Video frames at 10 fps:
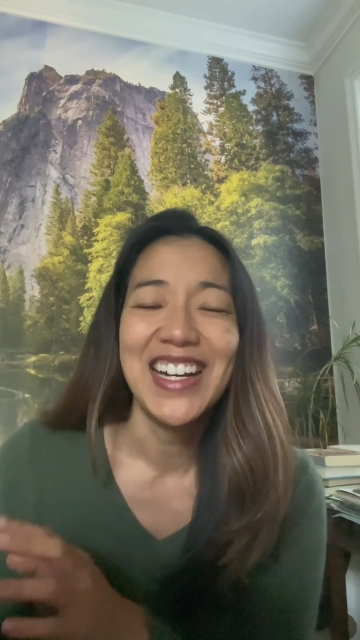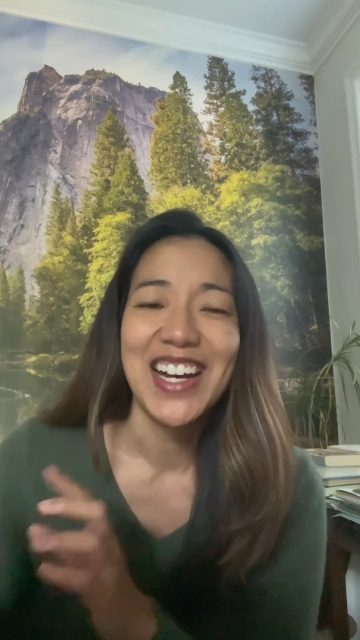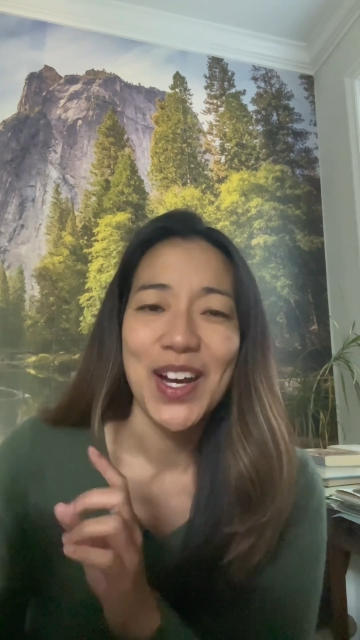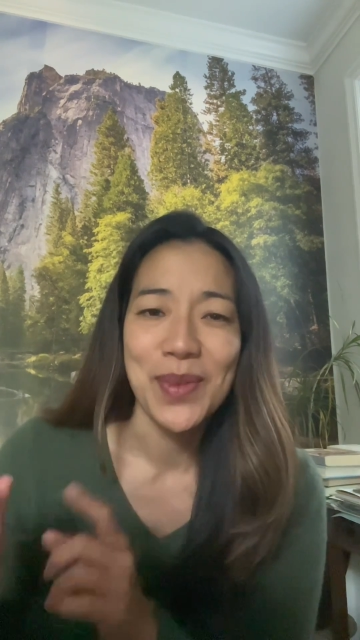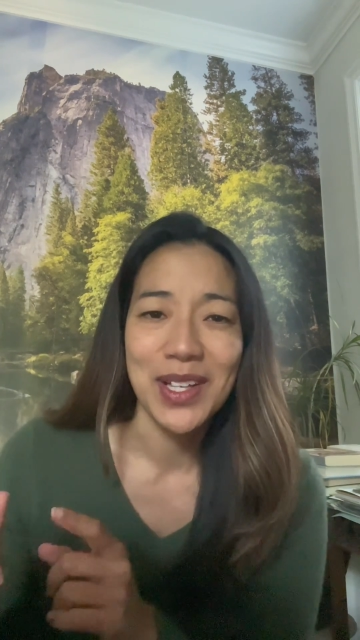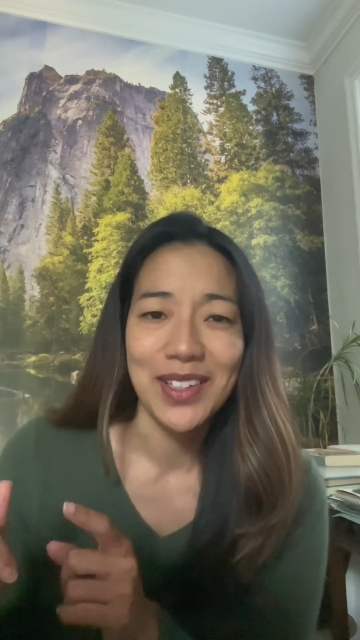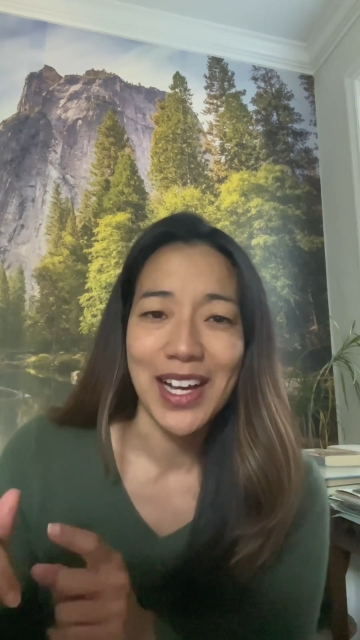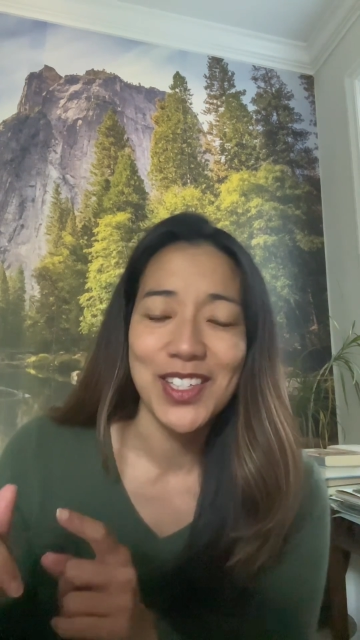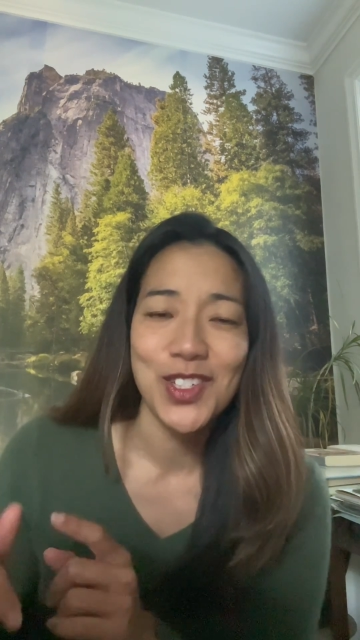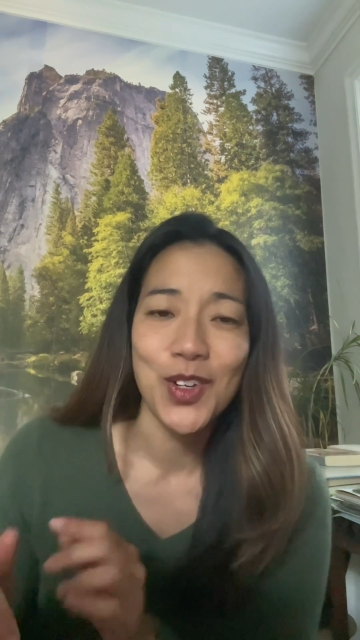at the
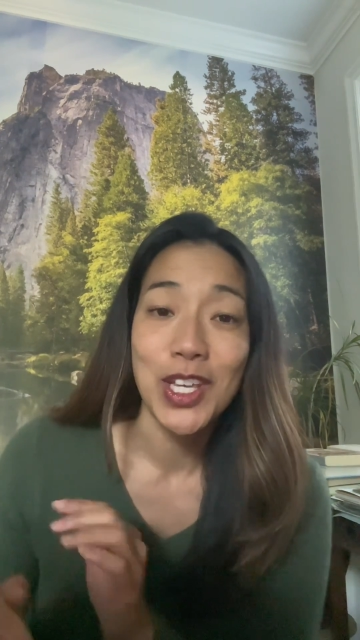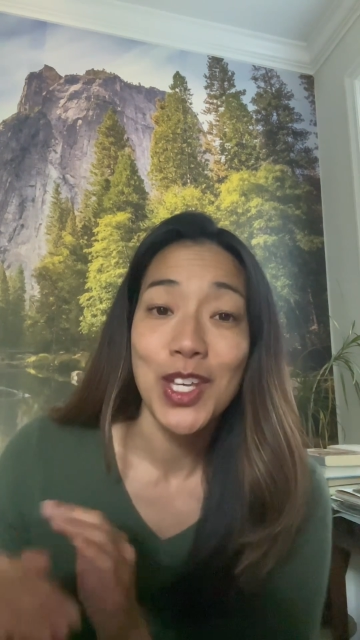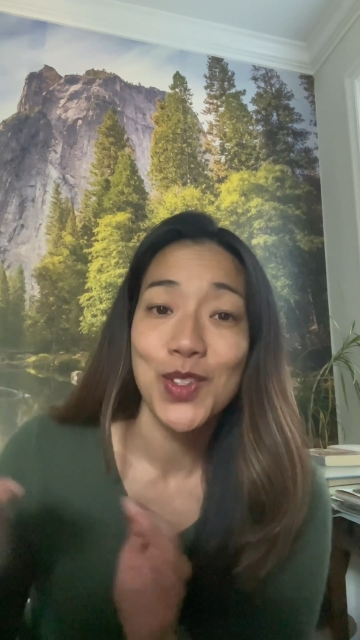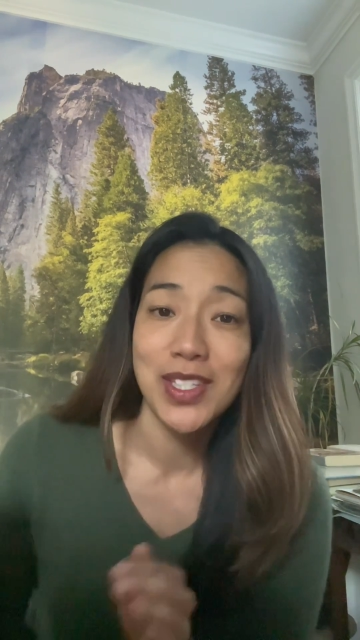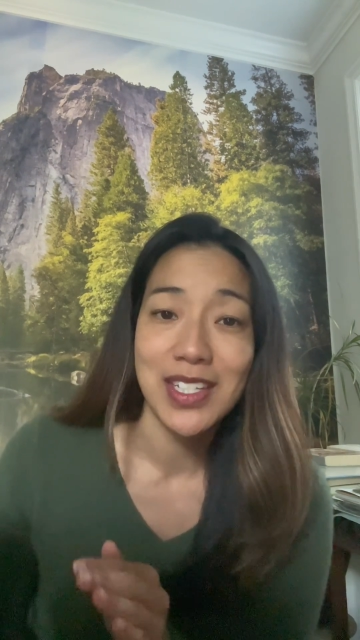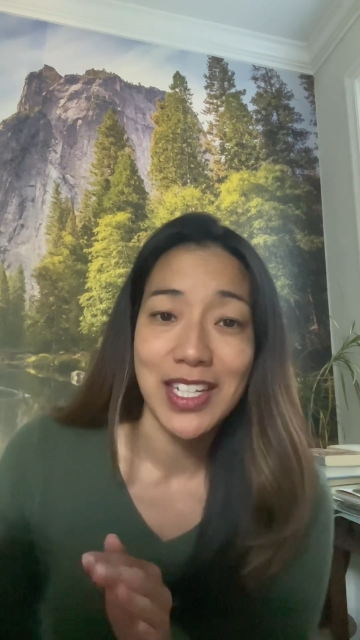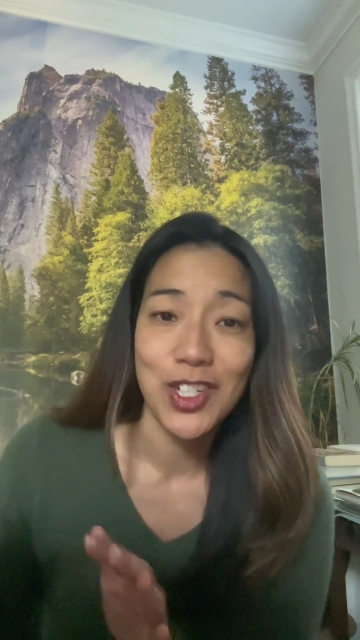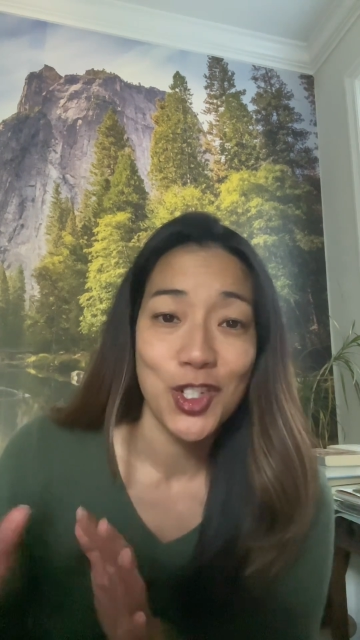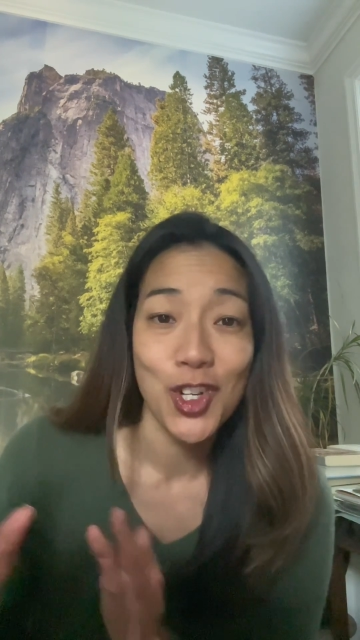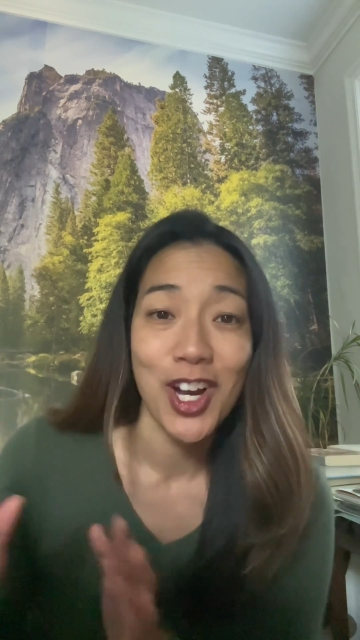Gladstone, he used to
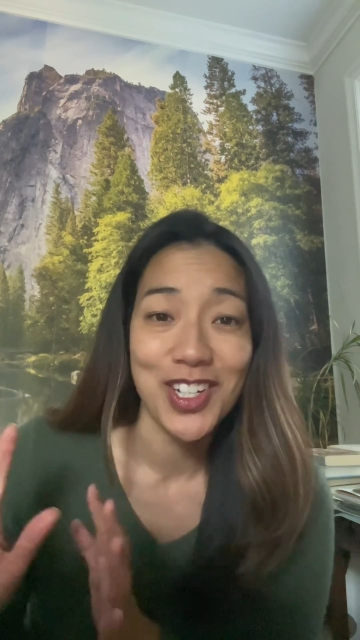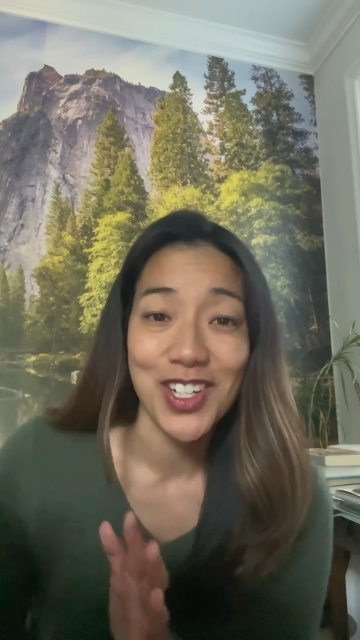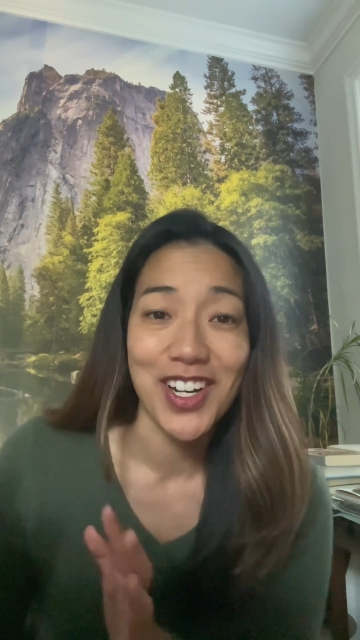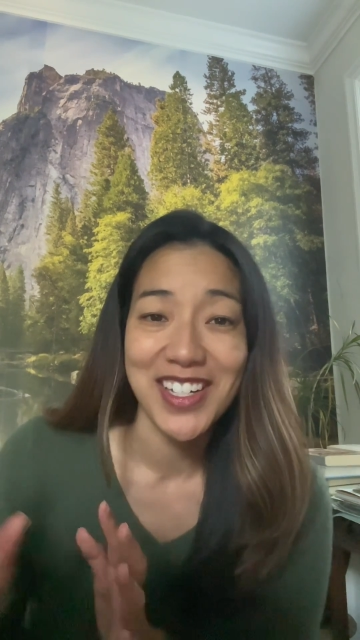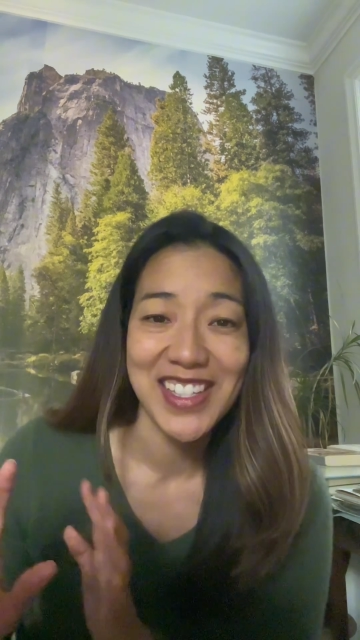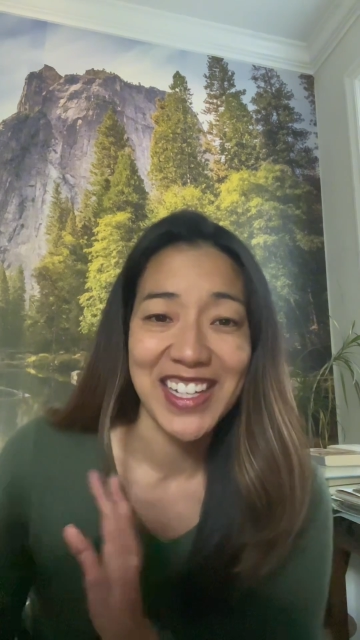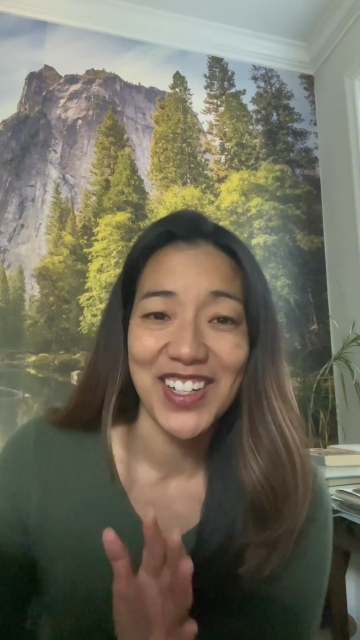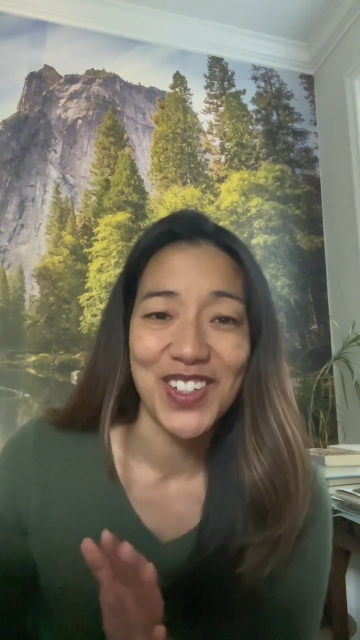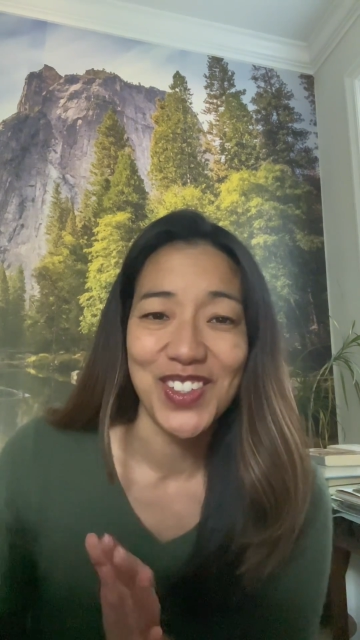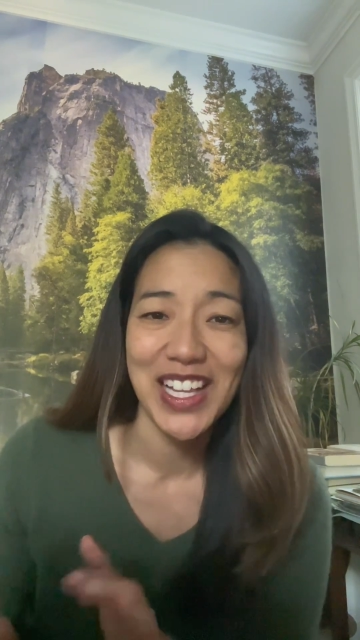teach Chalk Talks, like a
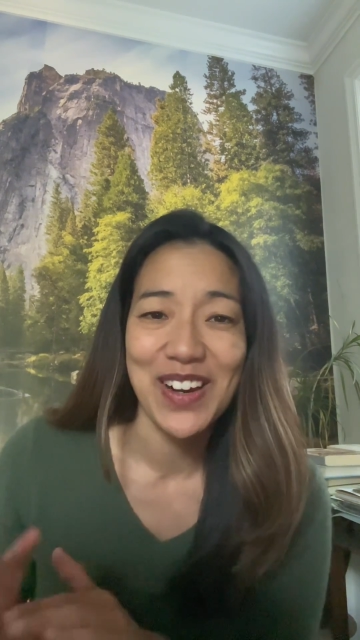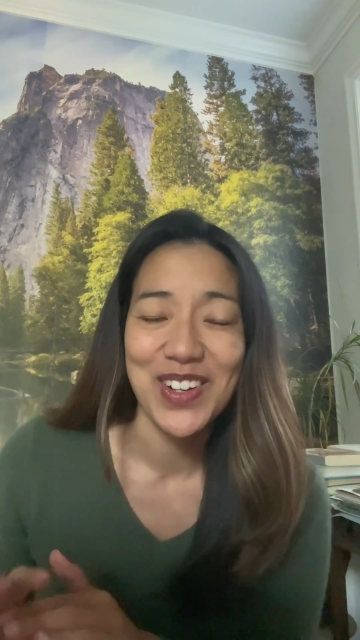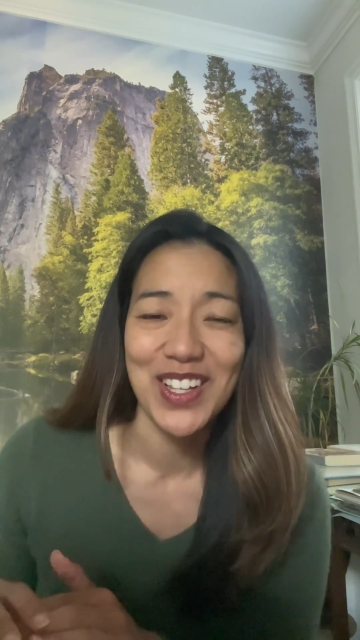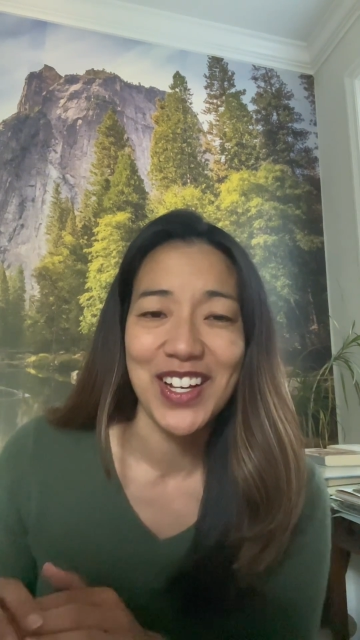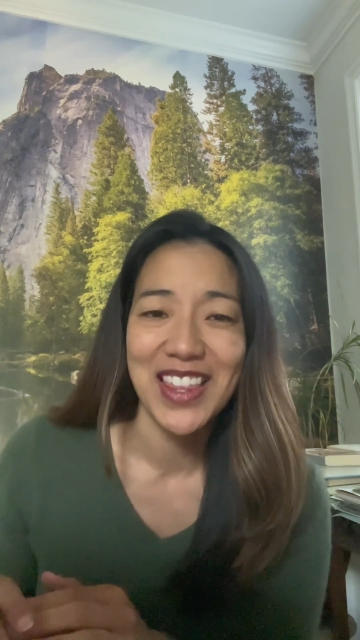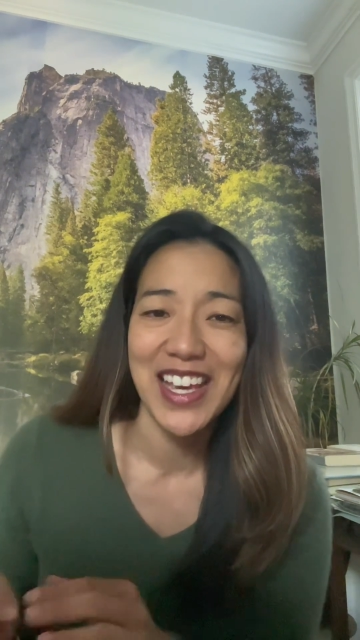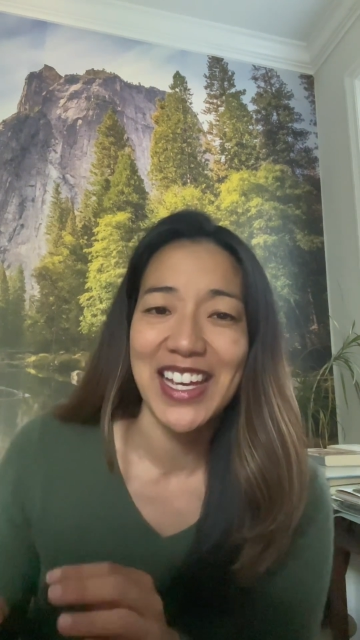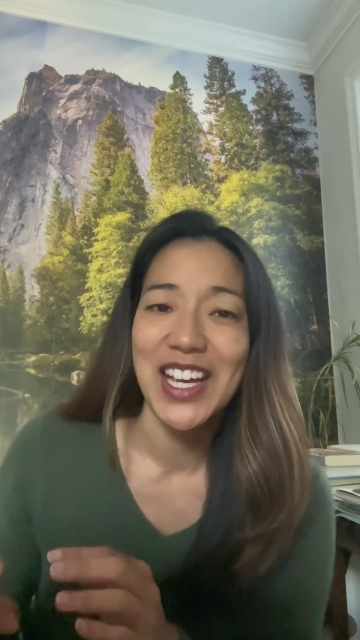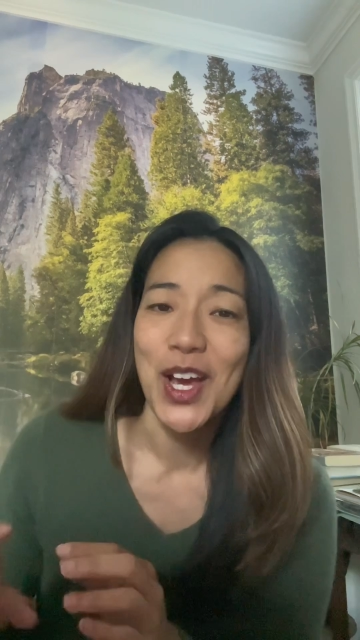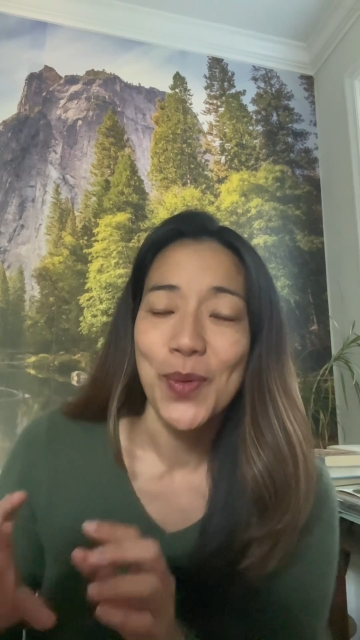whole hour-long thing.